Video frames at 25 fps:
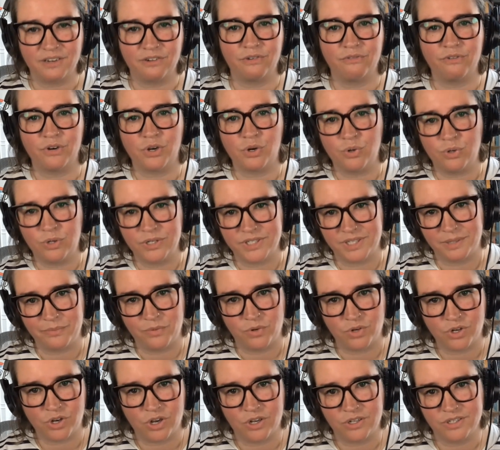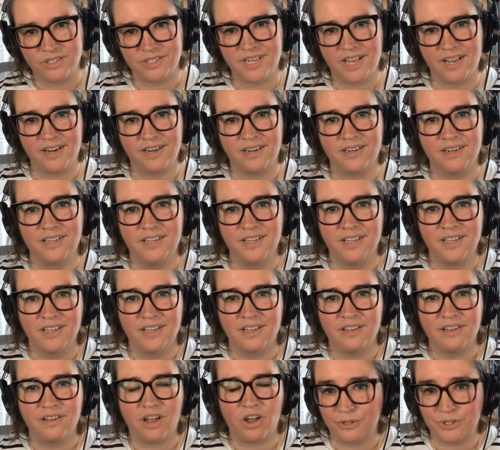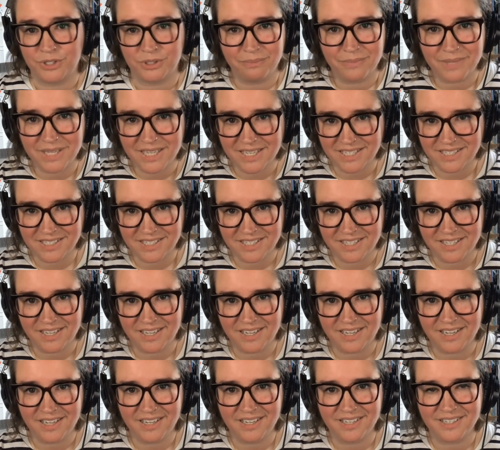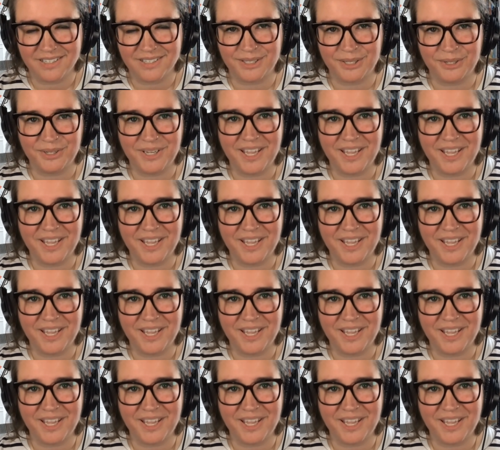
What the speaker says: like recording more content for social media.